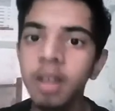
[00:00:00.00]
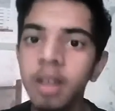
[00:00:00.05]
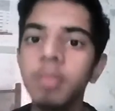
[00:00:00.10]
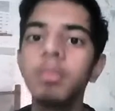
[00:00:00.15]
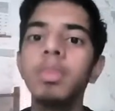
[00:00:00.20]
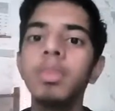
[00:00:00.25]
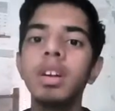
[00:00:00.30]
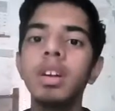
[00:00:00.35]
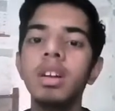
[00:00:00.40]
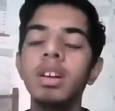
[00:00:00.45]

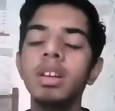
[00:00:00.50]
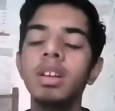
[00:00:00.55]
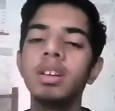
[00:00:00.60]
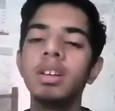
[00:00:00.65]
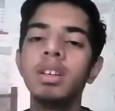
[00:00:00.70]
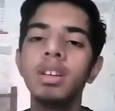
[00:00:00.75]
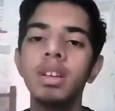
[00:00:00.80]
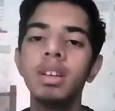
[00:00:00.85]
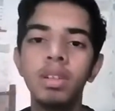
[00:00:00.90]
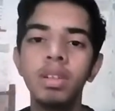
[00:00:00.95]
but
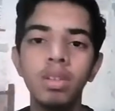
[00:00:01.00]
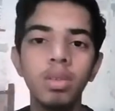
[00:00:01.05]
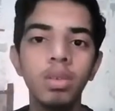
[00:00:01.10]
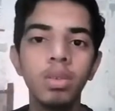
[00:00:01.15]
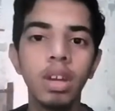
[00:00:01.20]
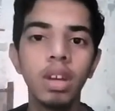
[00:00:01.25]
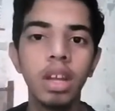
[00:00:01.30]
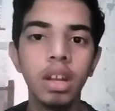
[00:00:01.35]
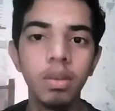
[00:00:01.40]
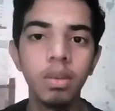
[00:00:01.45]
to
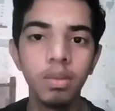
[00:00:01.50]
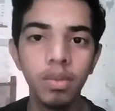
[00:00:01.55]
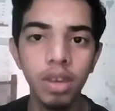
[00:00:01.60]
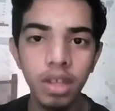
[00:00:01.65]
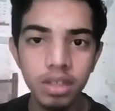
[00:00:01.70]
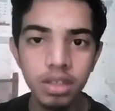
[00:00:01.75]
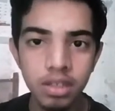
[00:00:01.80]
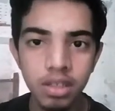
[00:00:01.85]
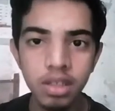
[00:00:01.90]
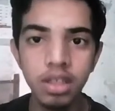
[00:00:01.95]

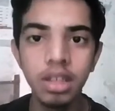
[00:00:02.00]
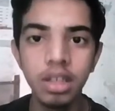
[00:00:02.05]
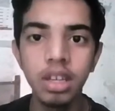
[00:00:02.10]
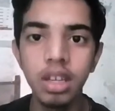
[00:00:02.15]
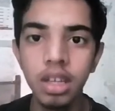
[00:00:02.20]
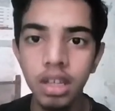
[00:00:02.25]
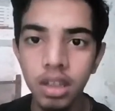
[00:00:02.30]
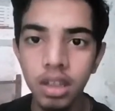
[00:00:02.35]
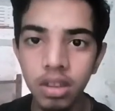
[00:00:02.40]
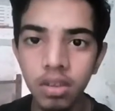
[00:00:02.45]
invest
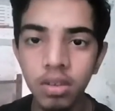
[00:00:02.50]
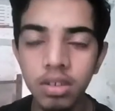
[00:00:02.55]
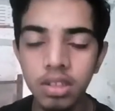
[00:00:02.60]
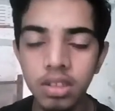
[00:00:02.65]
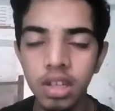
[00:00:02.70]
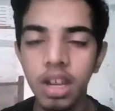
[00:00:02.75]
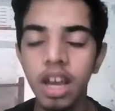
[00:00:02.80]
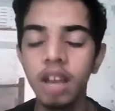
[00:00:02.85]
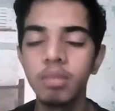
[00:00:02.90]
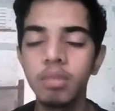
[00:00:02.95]
in those
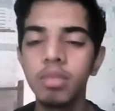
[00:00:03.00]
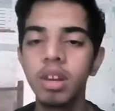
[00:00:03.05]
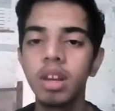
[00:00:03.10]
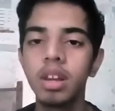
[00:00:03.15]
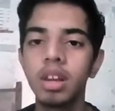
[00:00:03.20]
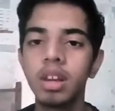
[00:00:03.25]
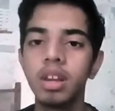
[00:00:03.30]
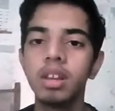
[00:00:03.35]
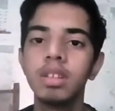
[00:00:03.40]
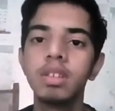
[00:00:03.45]

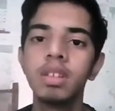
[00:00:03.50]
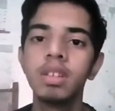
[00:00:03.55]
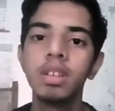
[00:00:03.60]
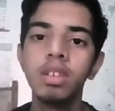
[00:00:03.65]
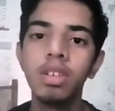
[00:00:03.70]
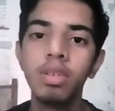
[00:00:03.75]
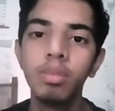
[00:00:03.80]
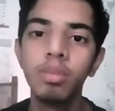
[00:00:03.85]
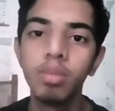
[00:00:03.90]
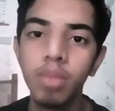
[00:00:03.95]
liabilities,
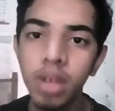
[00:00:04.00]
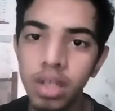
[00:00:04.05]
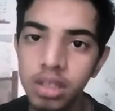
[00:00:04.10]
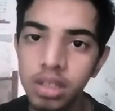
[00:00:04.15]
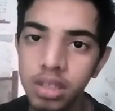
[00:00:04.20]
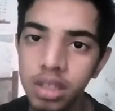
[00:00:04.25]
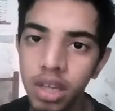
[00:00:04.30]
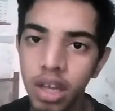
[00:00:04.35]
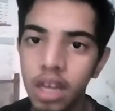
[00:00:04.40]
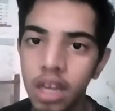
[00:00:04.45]
you must
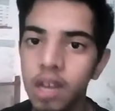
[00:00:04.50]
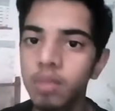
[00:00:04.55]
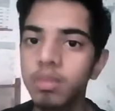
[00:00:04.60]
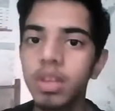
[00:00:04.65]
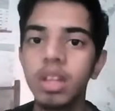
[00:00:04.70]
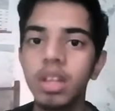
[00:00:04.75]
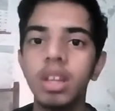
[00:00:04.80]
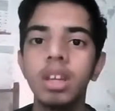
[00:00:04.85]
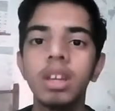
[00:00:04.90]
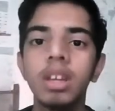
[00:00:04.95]
have
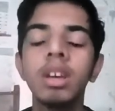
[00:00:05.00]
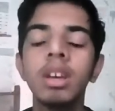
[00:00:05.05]
money.